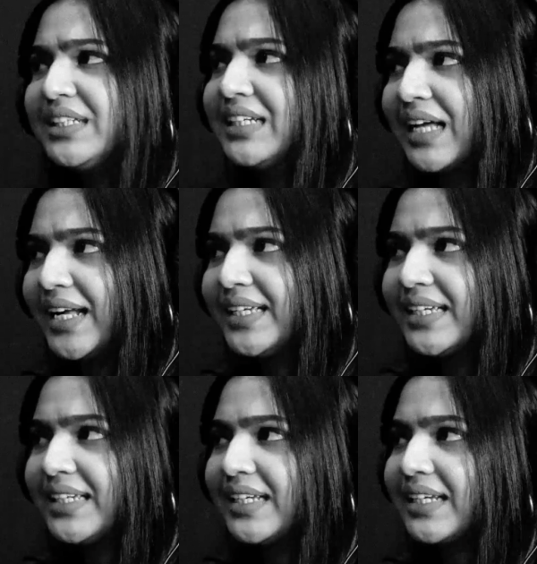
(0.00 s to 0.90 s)
really like
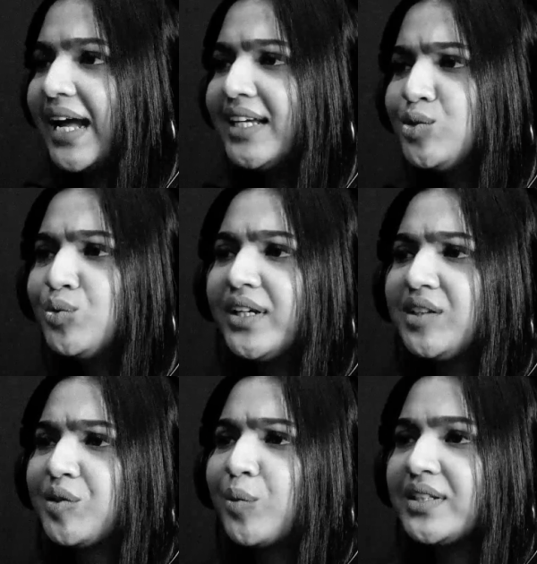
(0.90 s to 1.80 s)
it, and I do
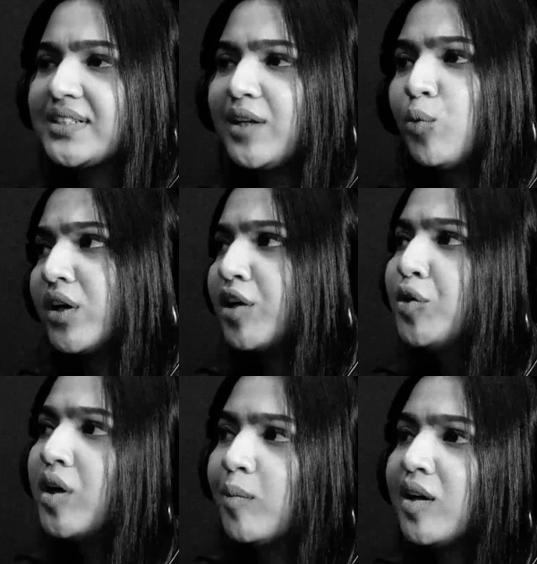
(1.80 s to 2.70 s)
get requests like, "When are
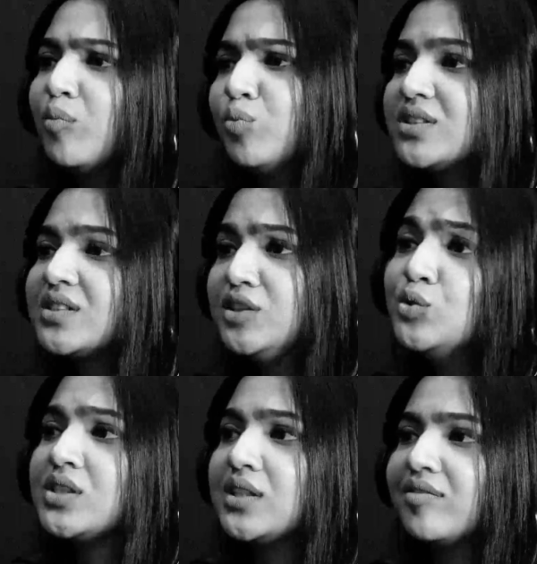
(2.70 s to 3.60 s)
you coming up with
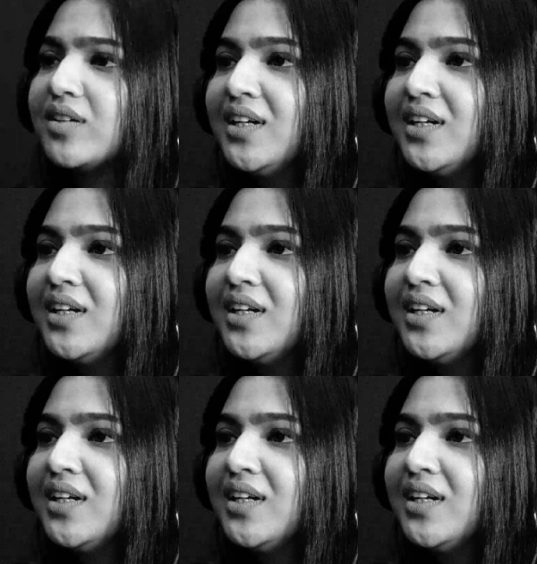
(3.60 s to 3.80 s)
new stuff?"